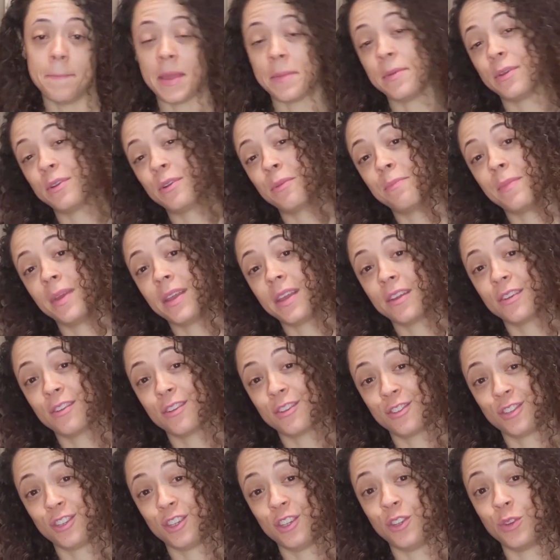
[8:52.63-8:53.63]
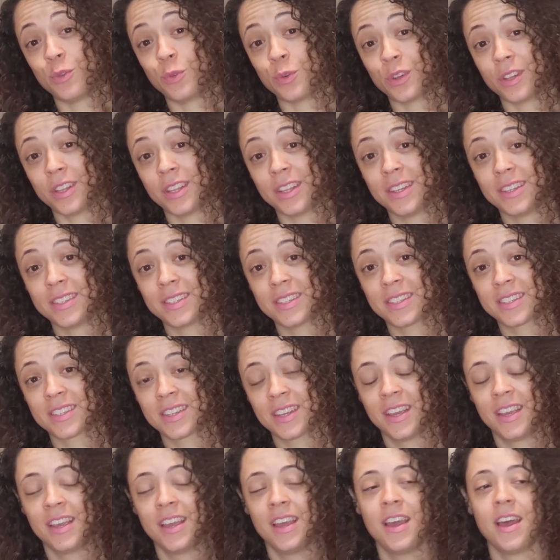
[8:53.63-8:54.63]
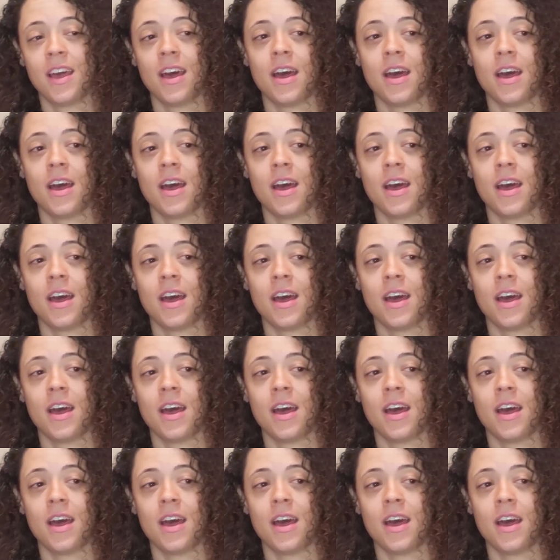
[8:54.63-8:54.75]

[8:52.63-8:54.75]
Maybe it'll make it onto your list.